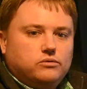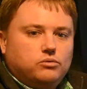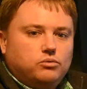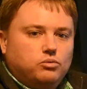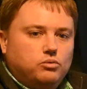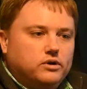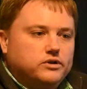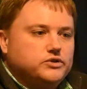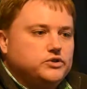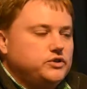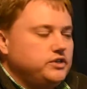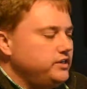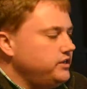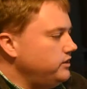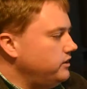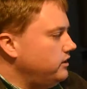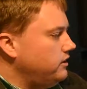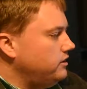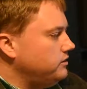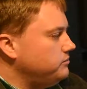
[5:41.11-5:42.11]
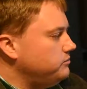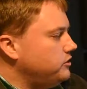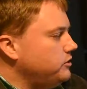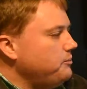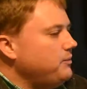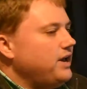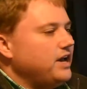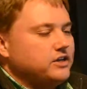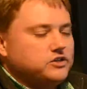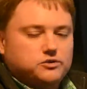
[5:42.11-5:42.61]
was the
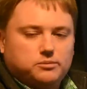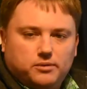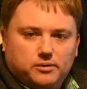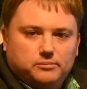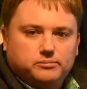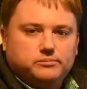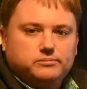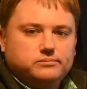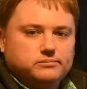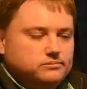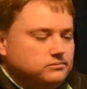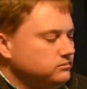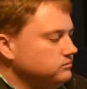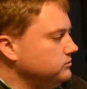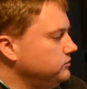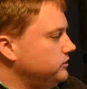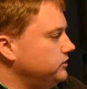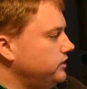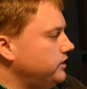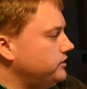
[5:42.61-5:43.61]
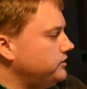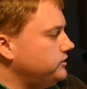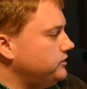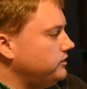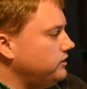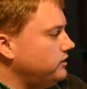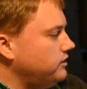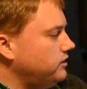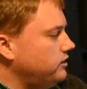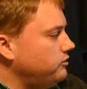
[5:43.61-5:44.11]
maximum that
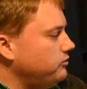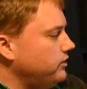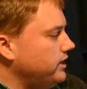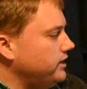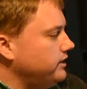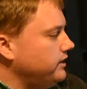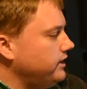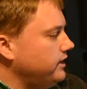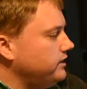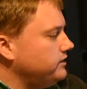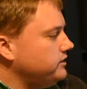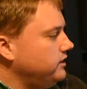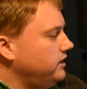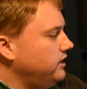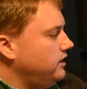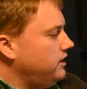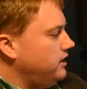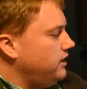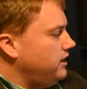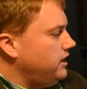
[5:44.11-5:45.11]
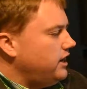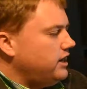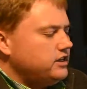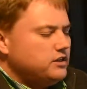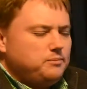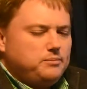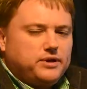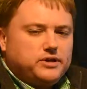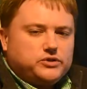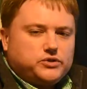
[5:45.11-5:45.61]
I ran it at. And the
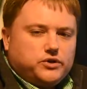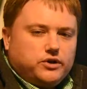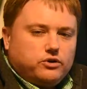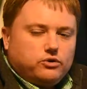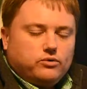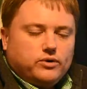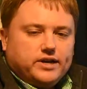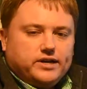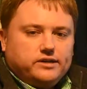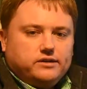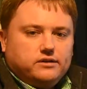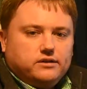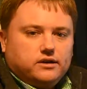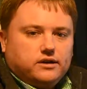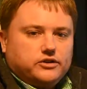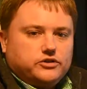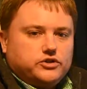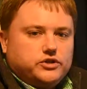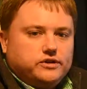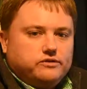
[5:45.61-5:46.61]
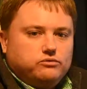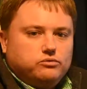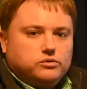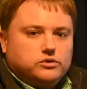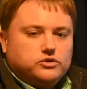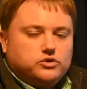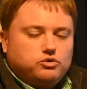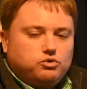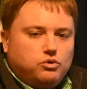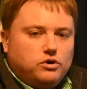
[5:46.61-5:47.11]
best error rate I achieved
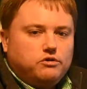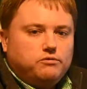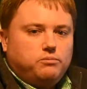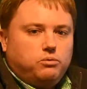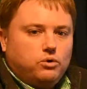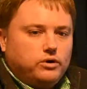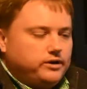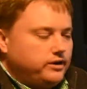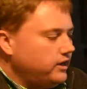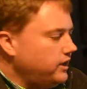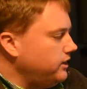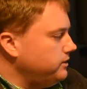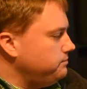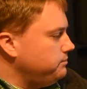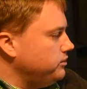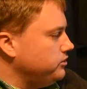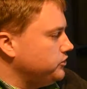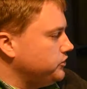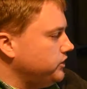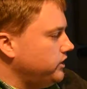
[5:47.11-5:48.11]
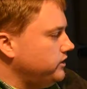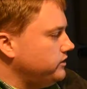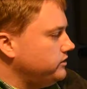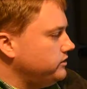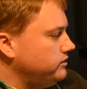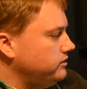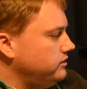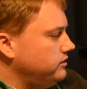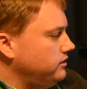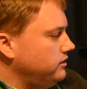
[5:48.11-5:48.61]
was 12.9%
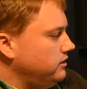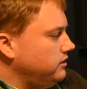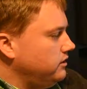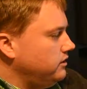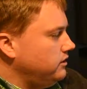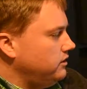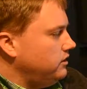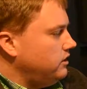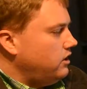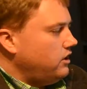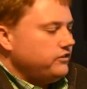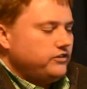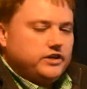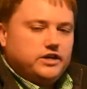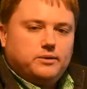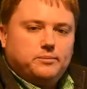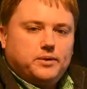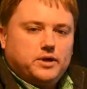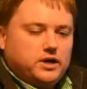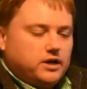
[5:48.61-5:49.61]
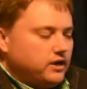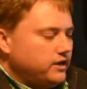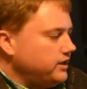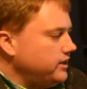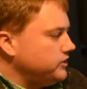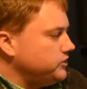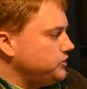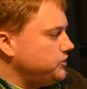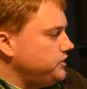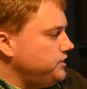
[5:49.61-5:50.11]
on the
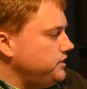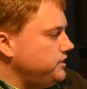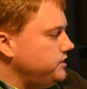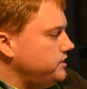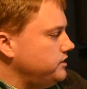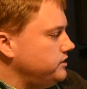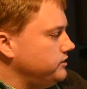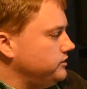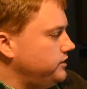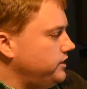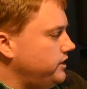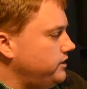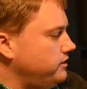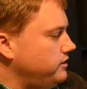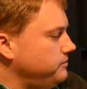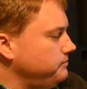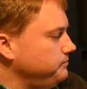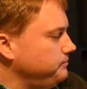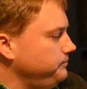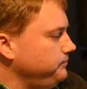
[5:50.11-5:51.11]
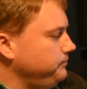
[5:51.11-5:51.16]
MNIST data.